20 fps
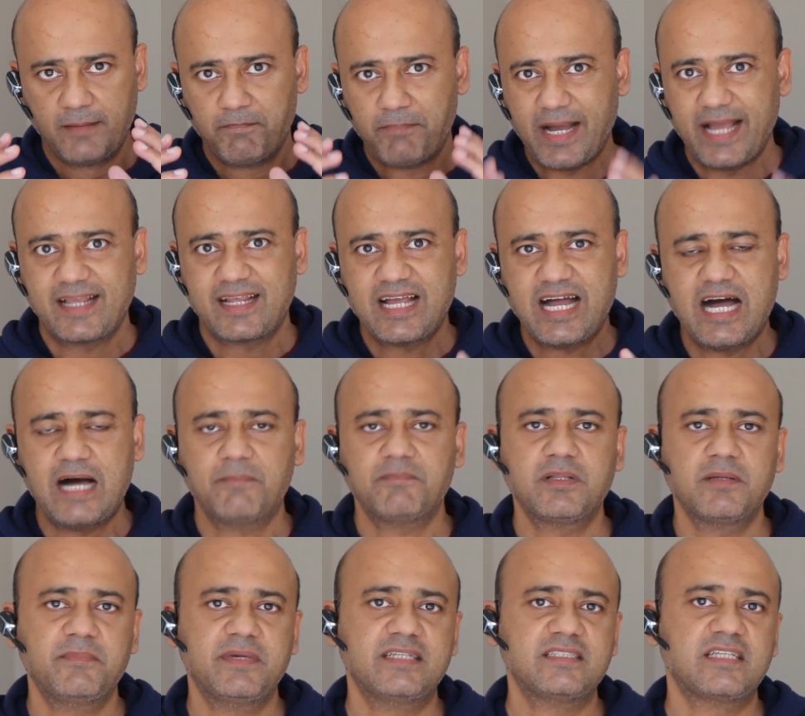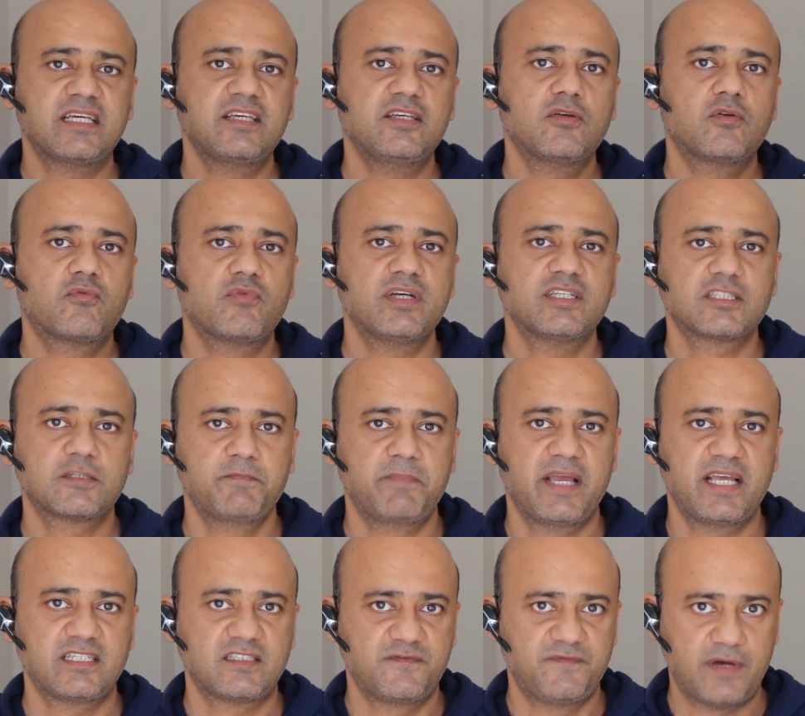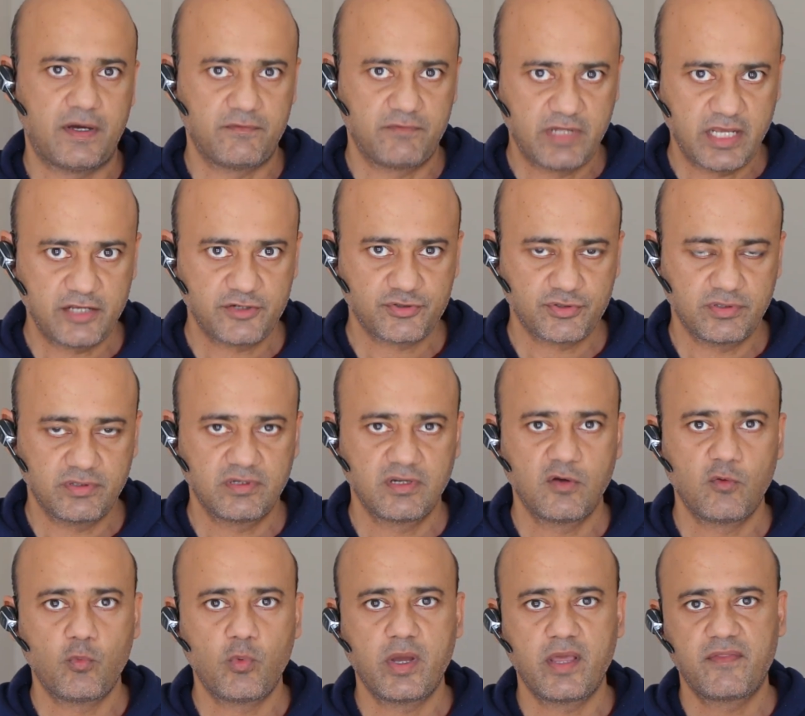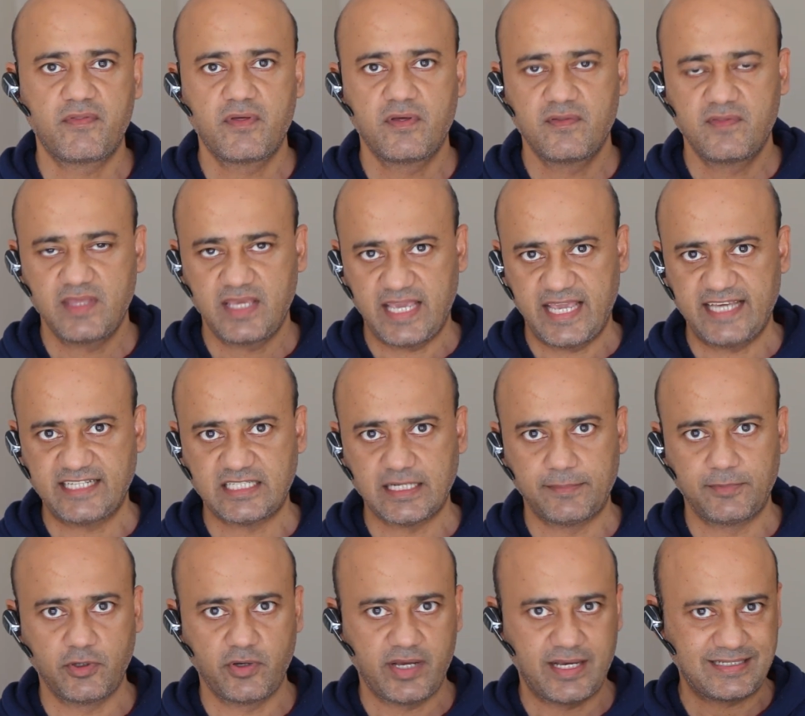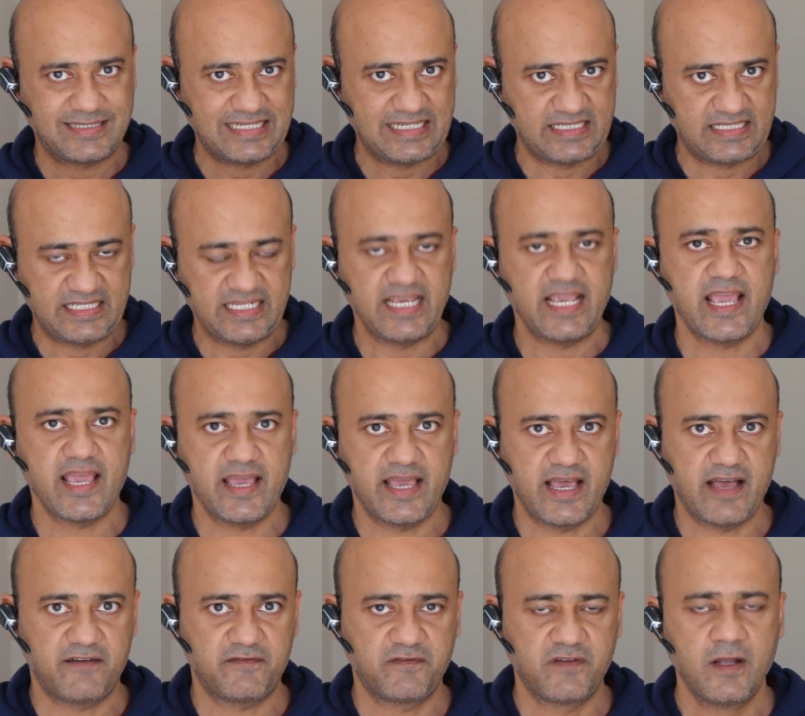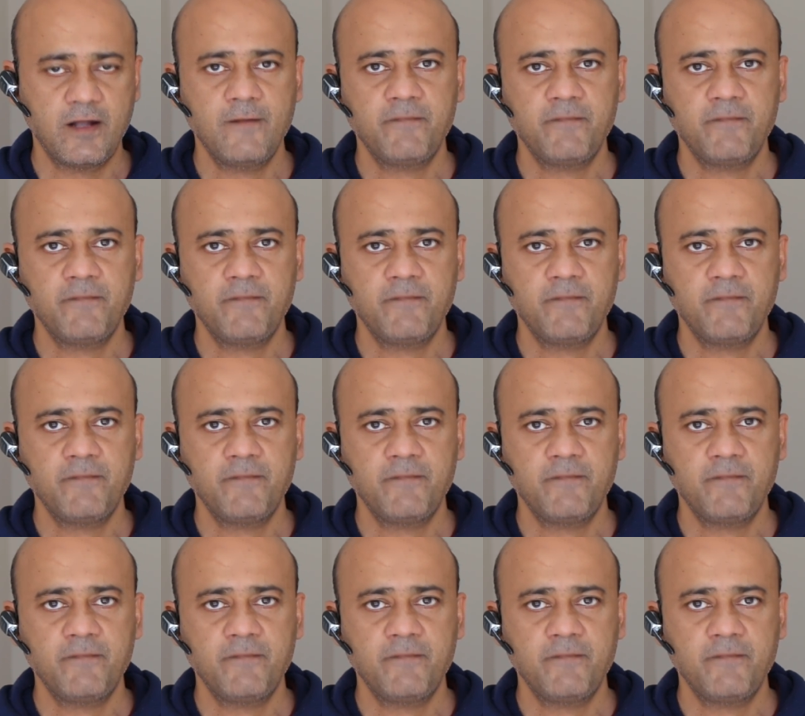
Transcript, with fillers: by complementing your risk-based foundation with the AWS CAF,